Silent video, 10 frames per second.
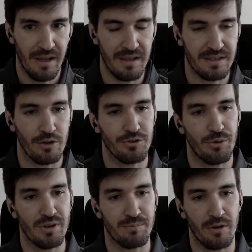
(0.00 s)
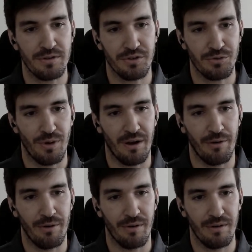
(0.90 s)
It's also a response to
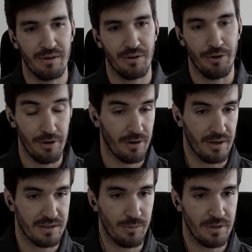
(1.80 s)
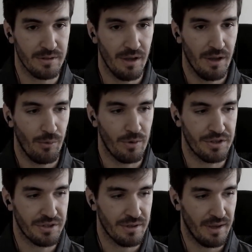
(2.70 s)
our current customers,
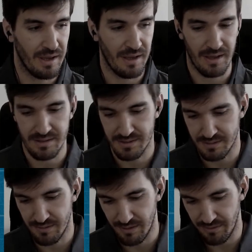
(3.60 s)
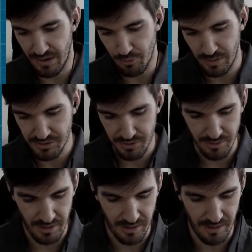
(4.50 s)
which, as Dario
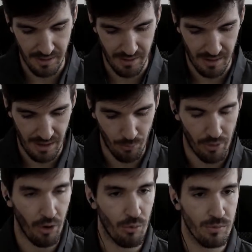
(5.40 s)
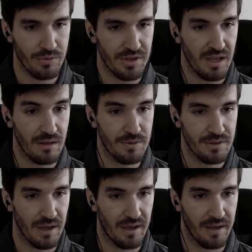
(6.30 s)
mentioned, our own
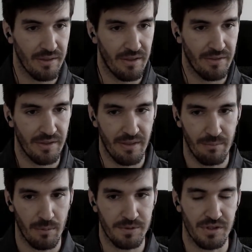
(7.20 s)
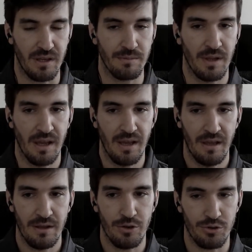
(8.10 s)
teams, the DevOps team,
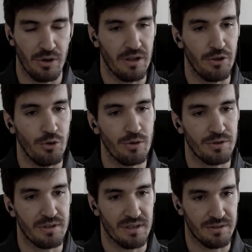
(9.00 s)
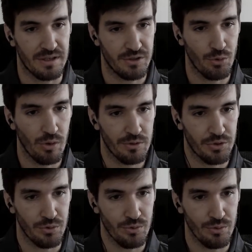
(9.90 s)
usually use this tool
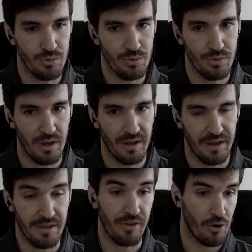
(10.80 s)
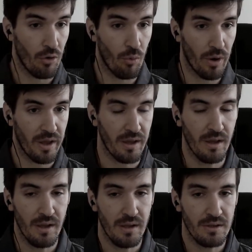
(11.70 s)
to, in their own
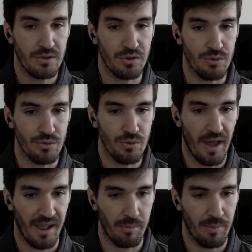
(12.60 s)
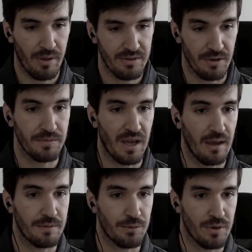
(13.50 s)
way, to help
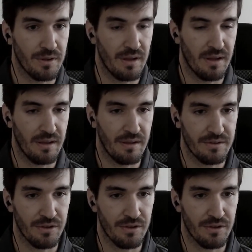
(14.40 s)
sometimes with